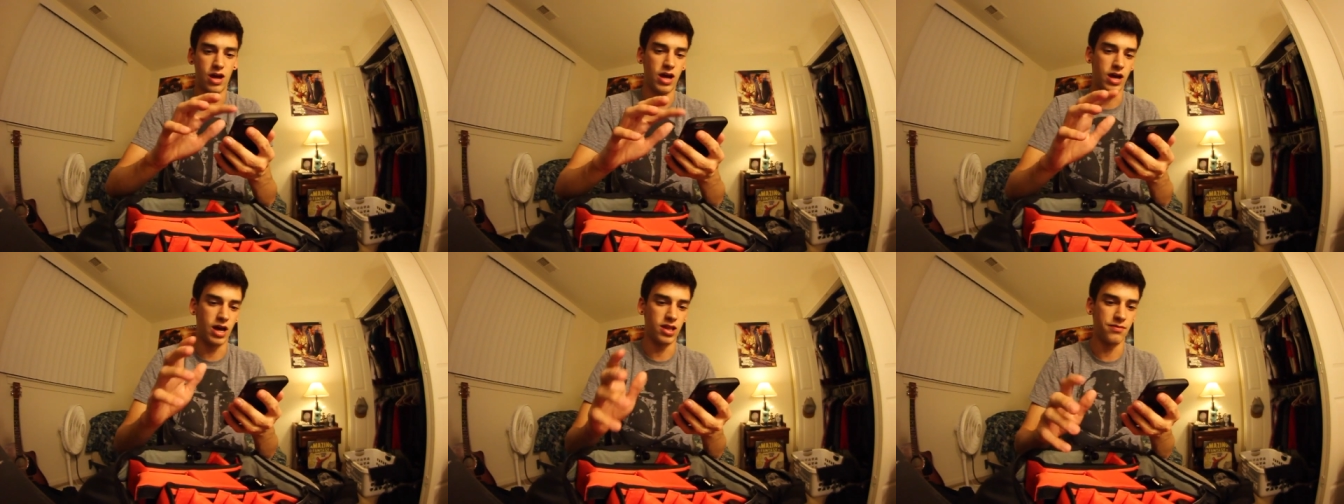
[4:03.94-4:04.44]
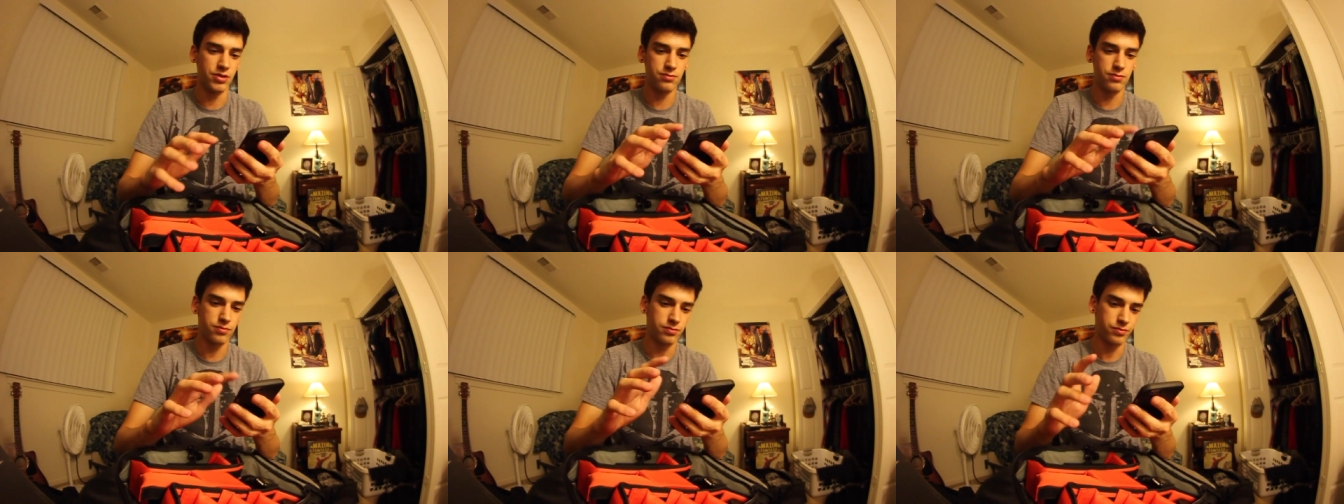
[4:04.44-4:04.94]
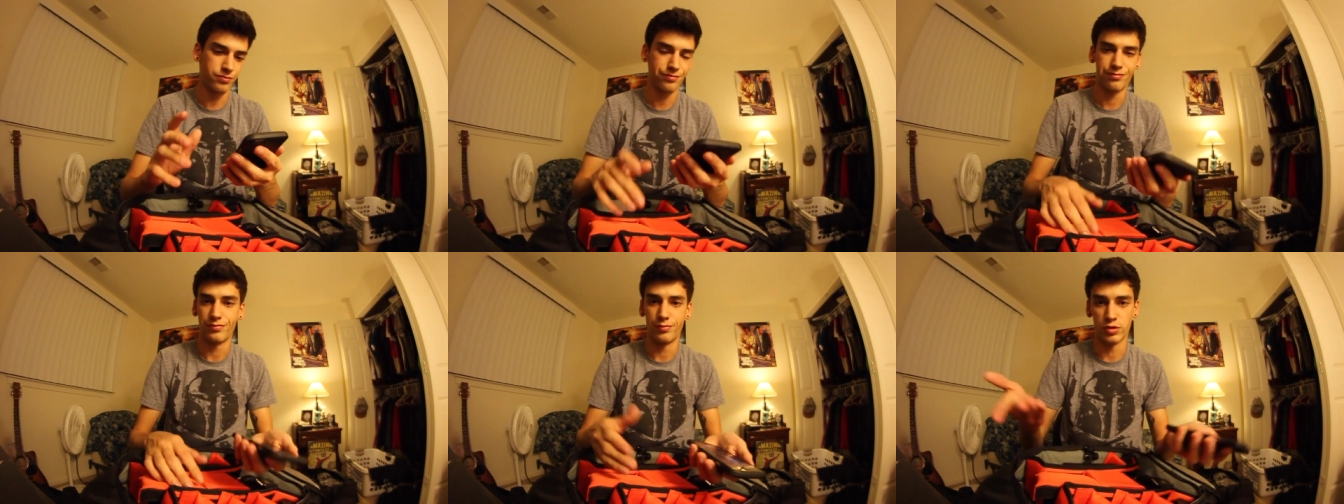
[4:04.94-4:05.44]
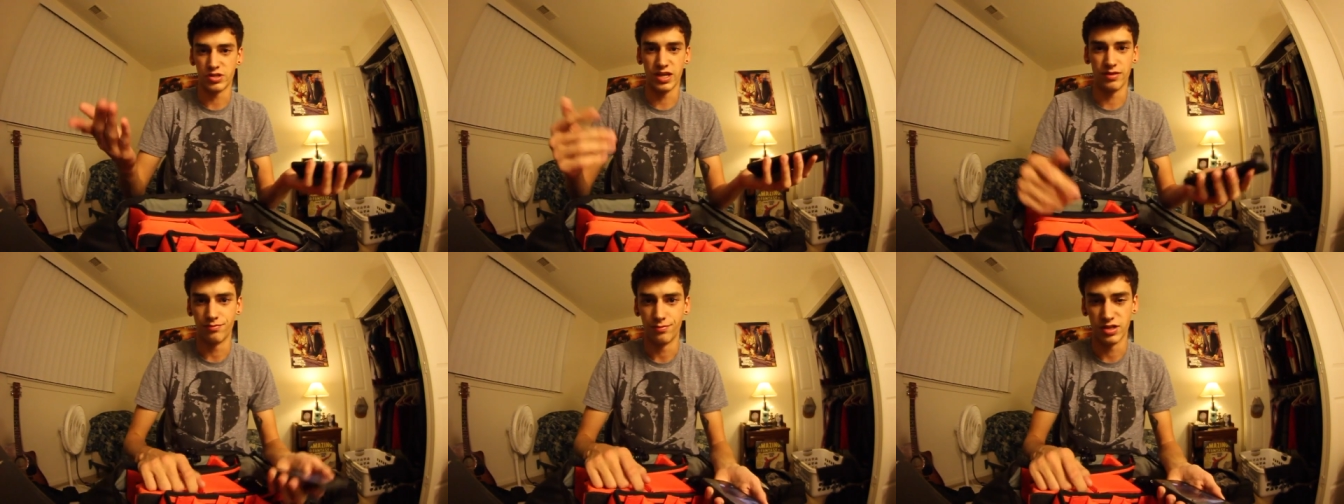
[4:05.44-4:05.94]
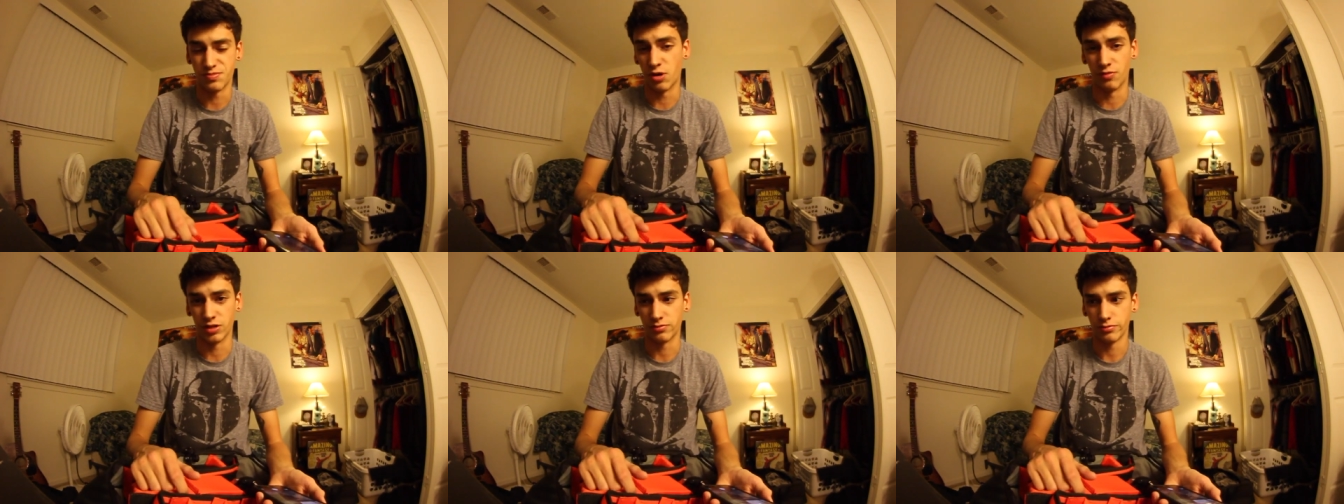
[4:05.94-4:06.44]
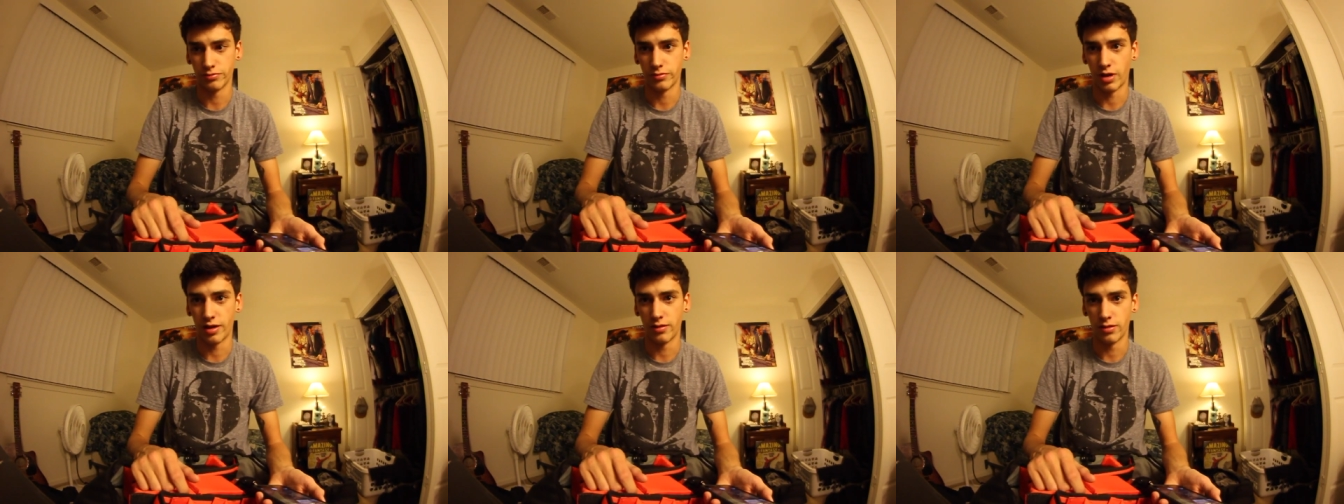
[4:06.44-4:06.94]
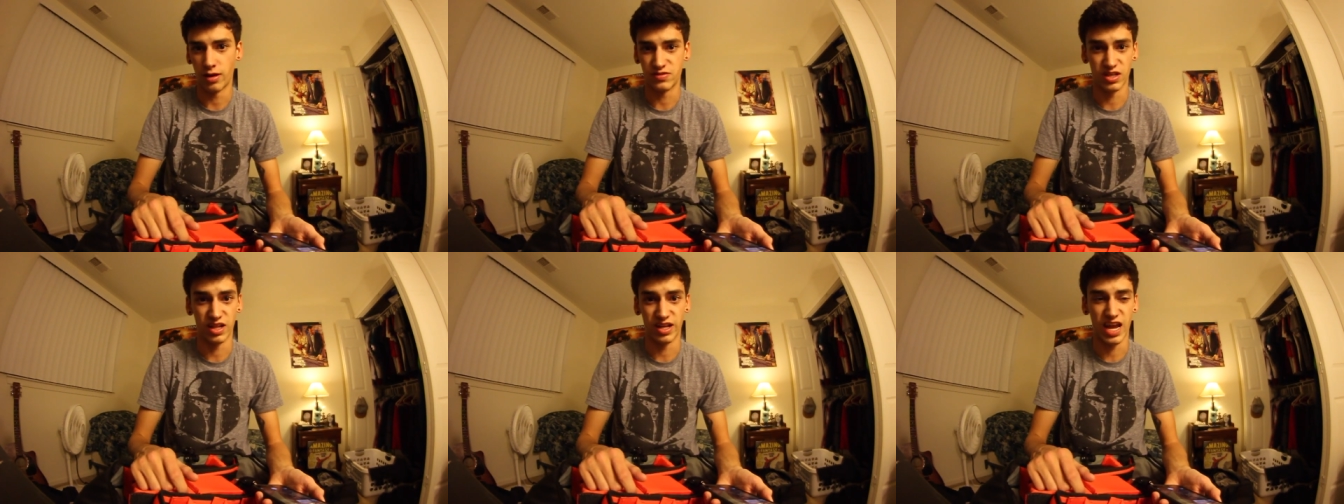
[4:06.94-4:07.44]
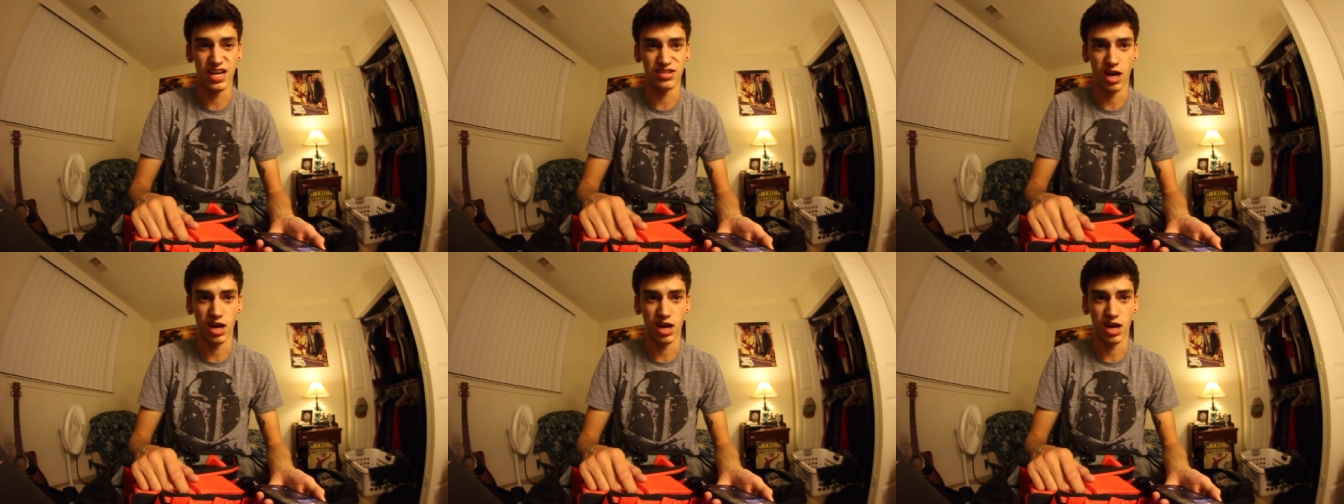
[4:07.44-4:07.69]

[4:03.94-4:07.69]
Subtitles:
I love it. Once again, it's perfect. I've said it like 8